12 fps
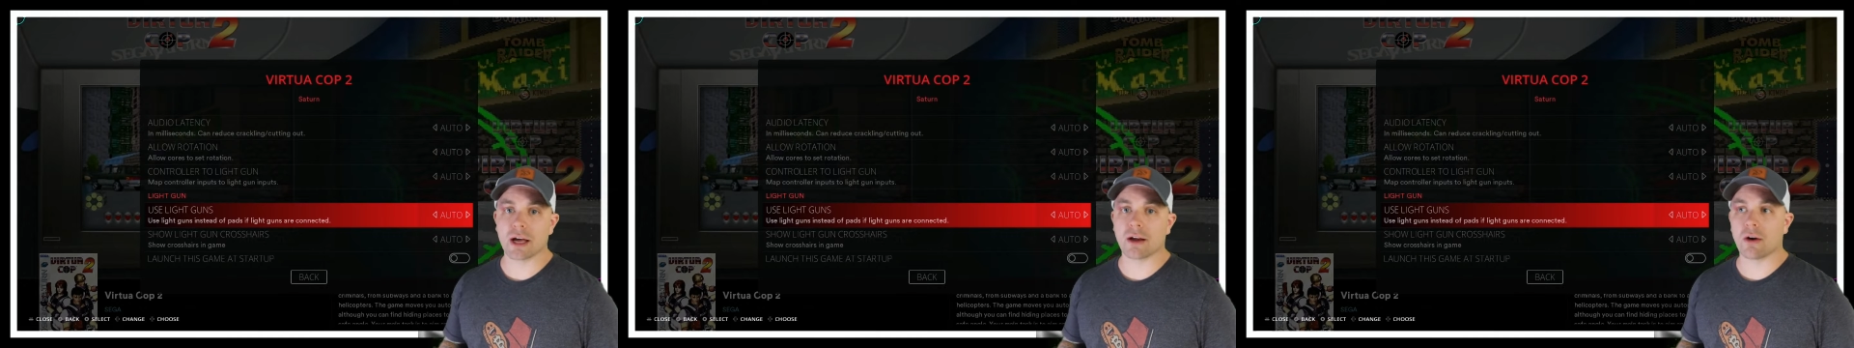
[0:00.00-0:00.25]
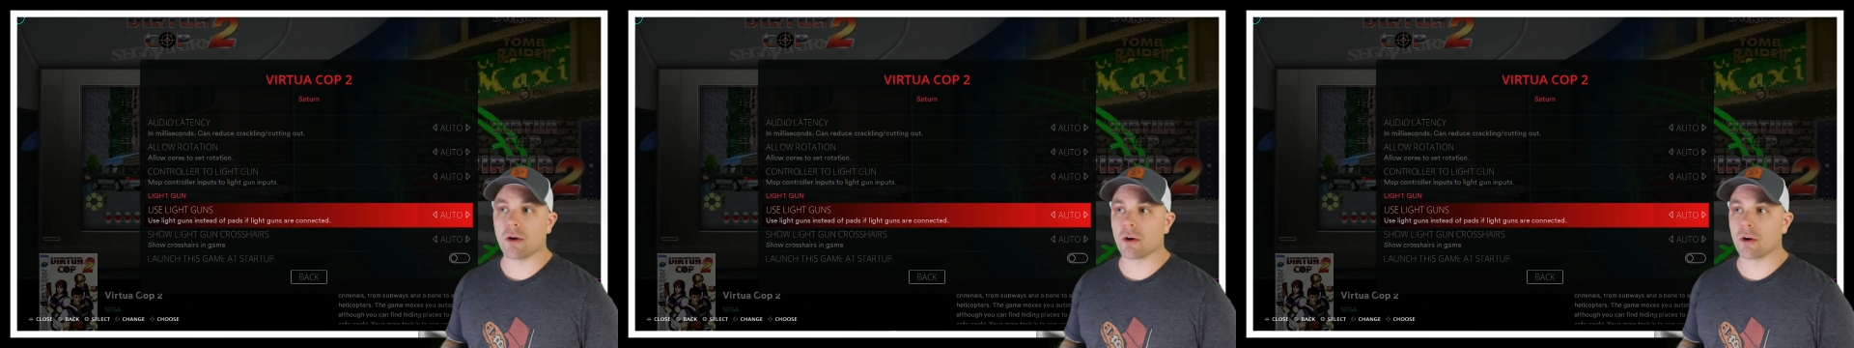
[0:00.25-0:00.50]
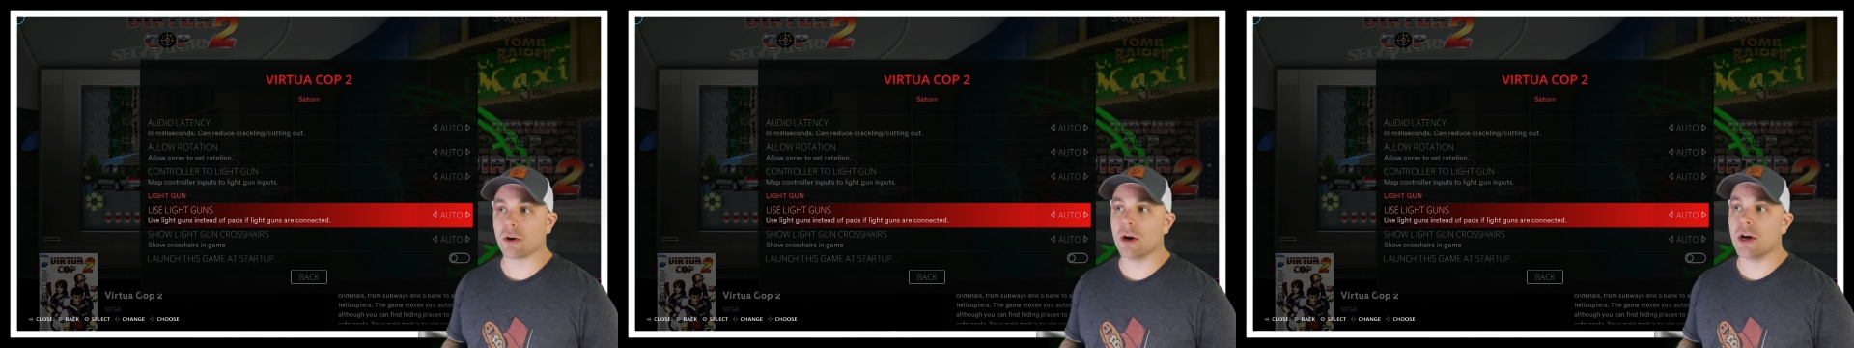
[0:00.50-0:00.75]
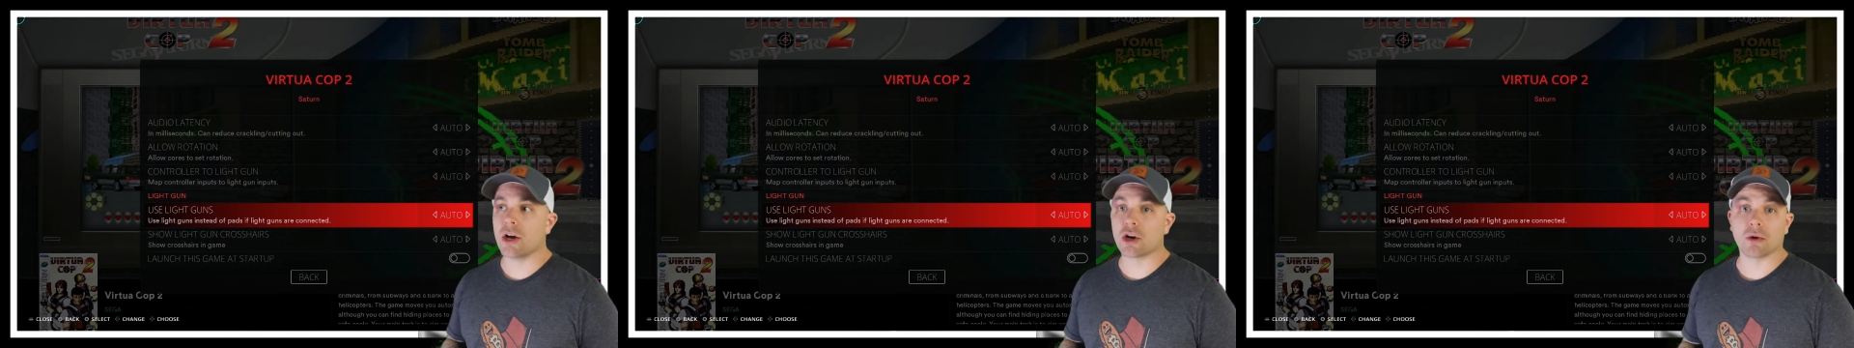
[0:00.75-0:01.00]
that are
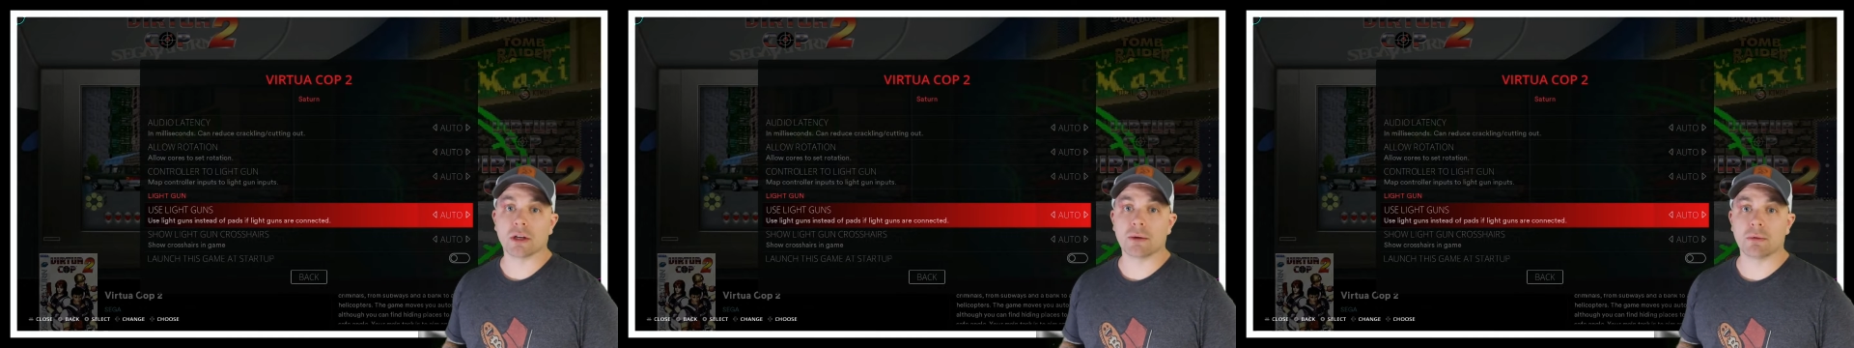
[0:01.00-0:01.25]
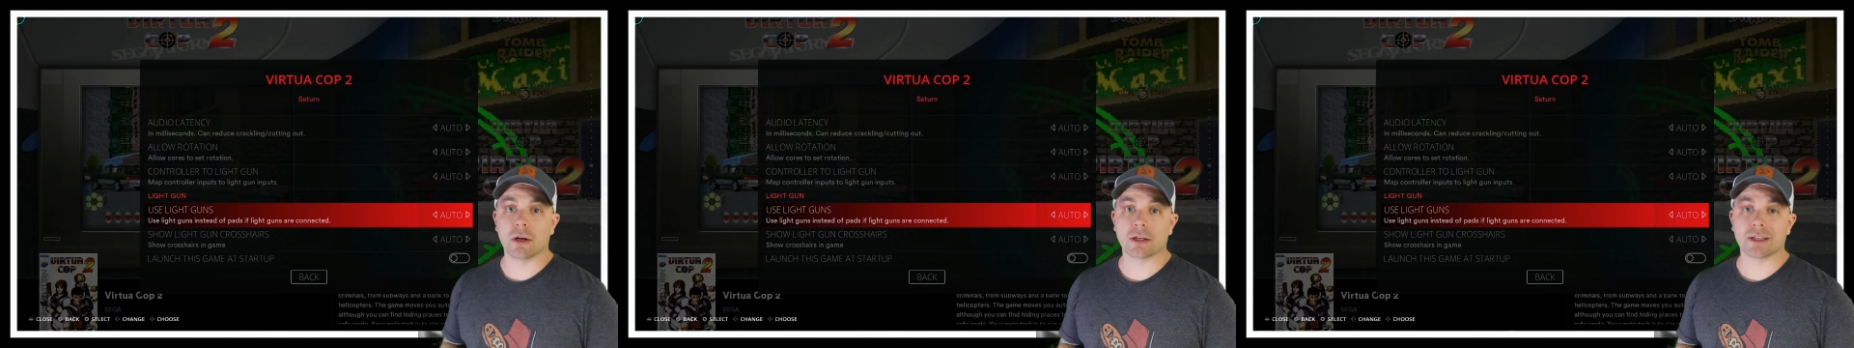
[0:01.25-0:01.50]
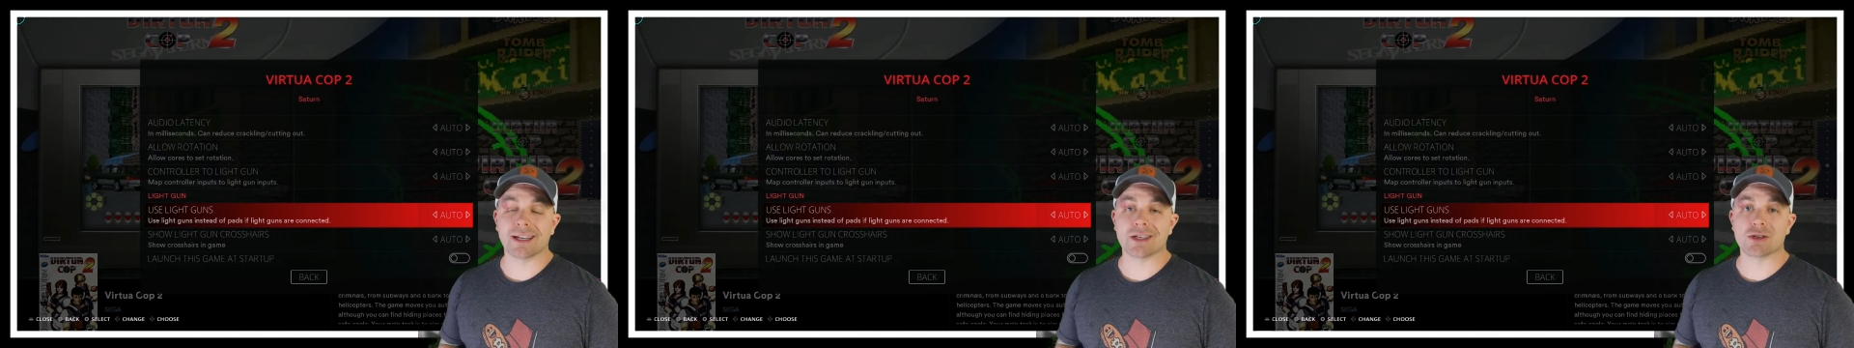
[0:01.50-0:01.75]
currently plugged in.